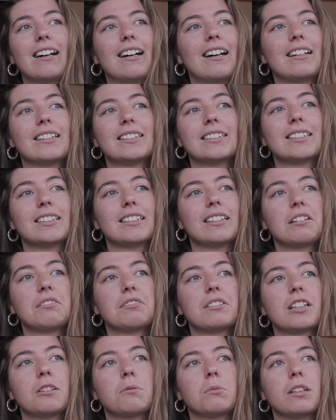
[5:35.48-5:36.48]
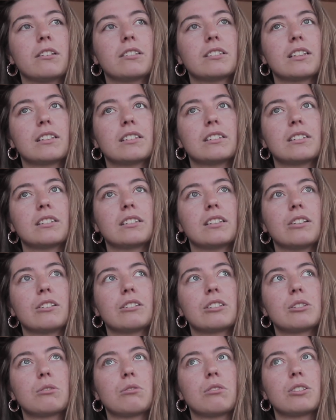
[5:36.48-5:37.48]
I still have nightmares. I still hear
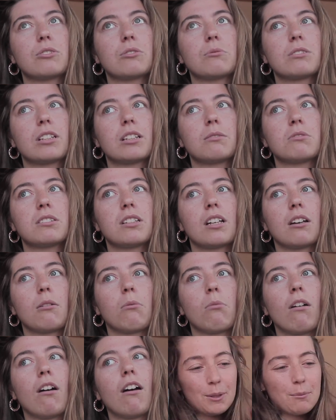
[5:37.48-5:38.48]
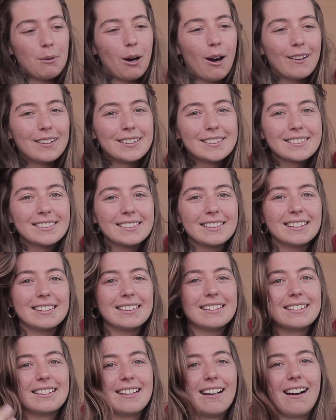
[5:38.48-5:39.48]
a screech from time to time. But
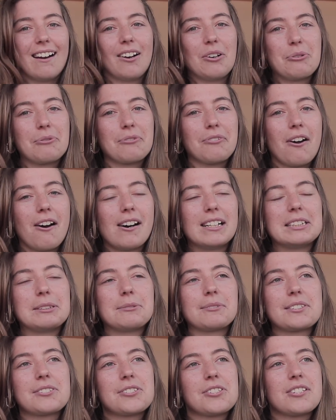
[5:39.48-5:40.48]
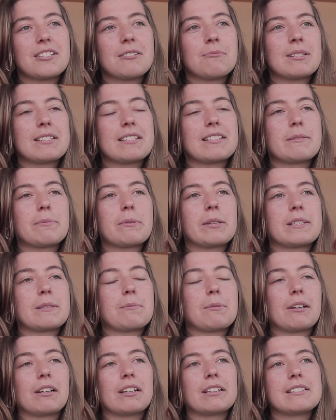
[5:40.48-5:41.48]
honestly, yeah, overall it was such an amazing
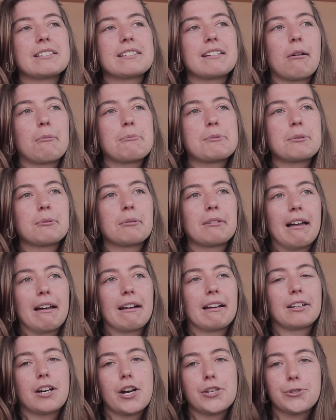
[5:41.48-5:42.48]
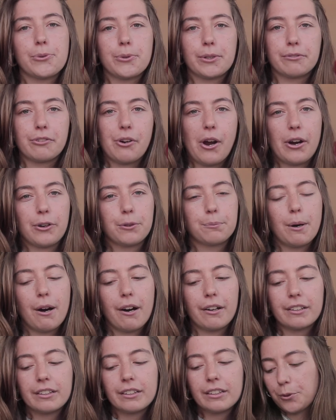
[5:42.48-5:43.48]
experience. I'm so glad I got to work for Harry
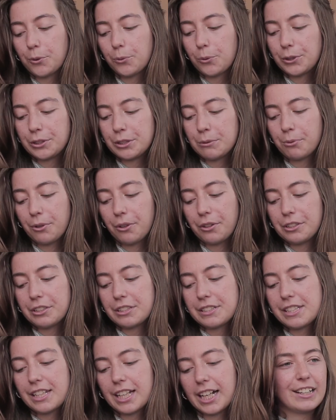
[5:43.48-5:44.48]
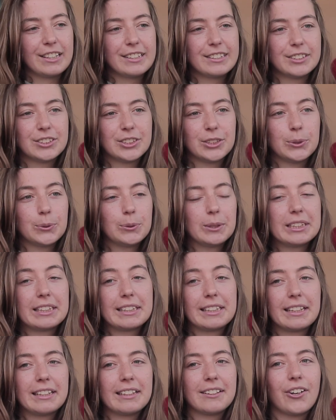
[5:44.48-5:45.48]
Potter, for Warner Brothers. I do it
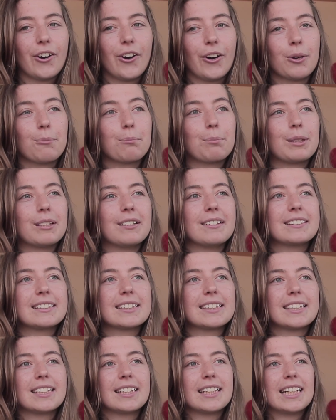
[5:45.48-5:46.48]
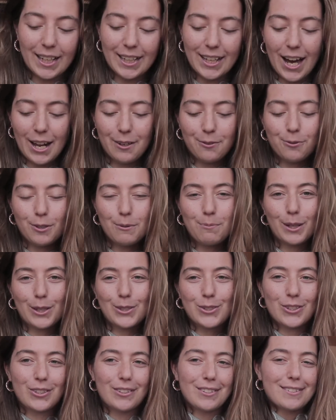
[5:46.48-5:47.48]
again in a heartbeat. I got a free
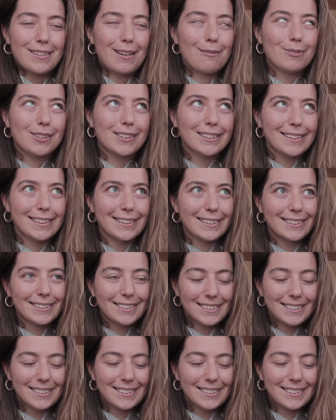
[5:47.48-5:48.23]
picture because I worked there.